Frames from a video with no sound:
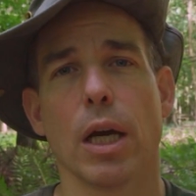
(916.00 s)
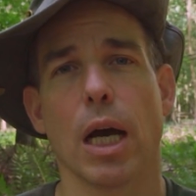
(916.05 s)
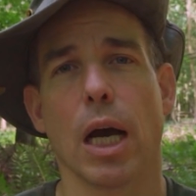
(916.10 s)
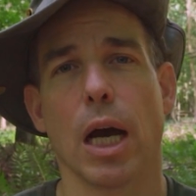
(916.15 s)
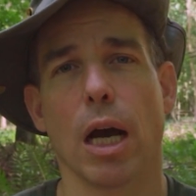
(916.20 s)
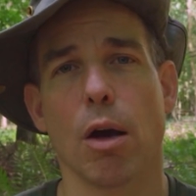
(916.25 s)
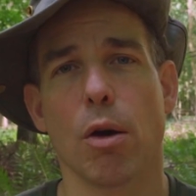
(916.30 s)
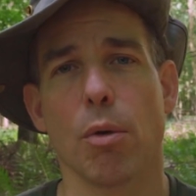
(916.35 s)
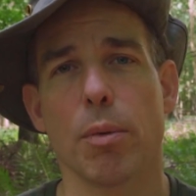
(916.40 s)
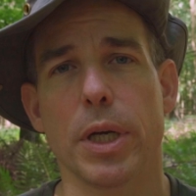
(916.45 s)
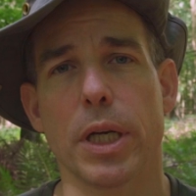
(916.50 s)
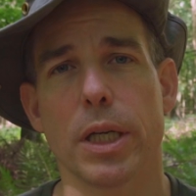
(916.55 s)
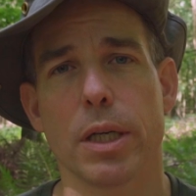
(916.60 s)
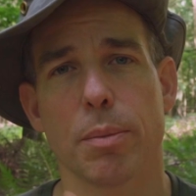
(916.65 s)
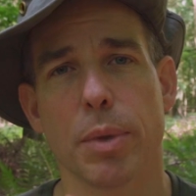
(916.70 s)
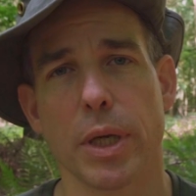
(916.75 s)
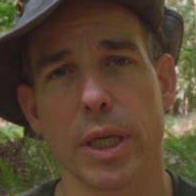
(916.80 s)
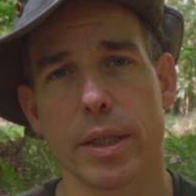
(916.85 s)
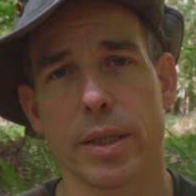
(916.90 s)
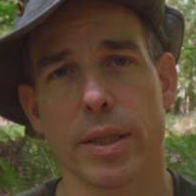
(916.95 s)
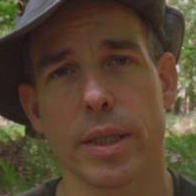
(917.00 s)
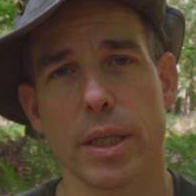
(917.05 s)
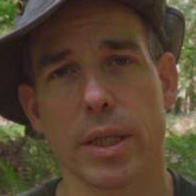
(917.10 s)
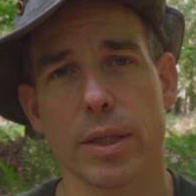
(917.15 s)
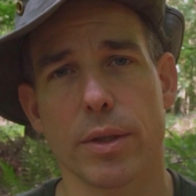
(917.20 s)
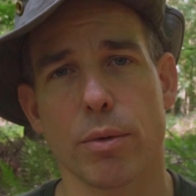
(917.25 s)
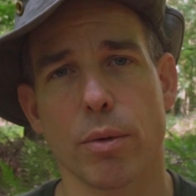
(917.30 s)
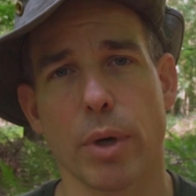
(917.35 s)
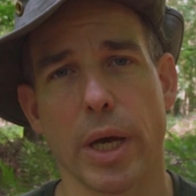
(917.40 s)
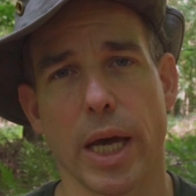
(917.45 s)
how many
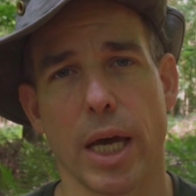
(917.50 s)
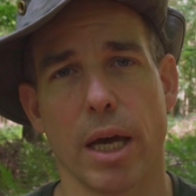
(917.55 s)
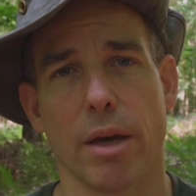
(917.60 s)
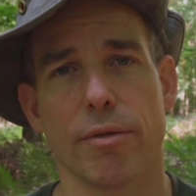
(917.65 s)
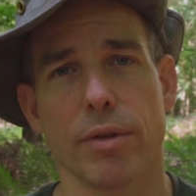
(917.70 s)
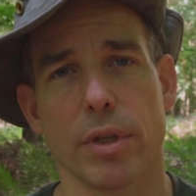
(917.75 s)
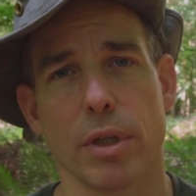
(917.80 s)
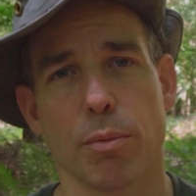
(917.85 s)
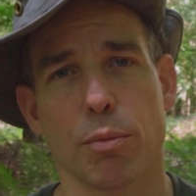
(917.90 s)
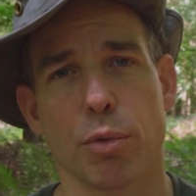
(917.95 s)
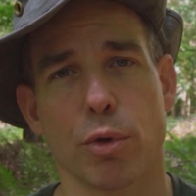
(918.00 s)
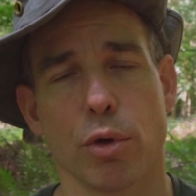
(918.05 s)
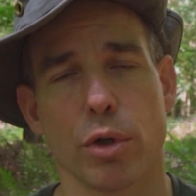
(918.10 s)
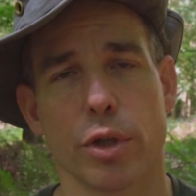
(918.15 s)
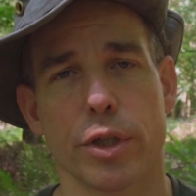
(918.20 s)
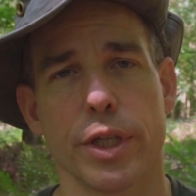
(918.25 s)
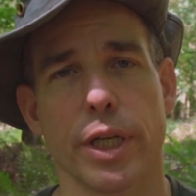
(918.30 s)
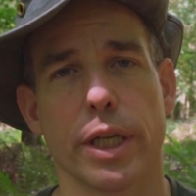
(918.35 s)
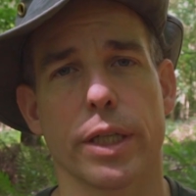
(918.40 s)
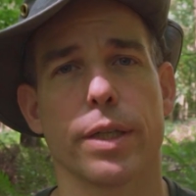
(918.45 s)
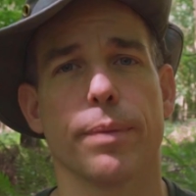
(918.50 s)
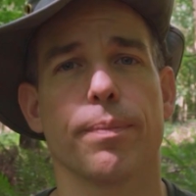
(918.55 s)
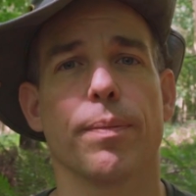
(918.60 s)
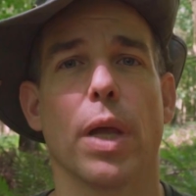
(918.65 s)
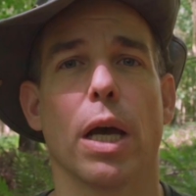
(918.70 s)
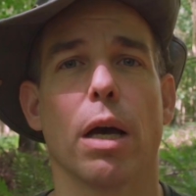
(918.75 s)
dependencies you have in your project,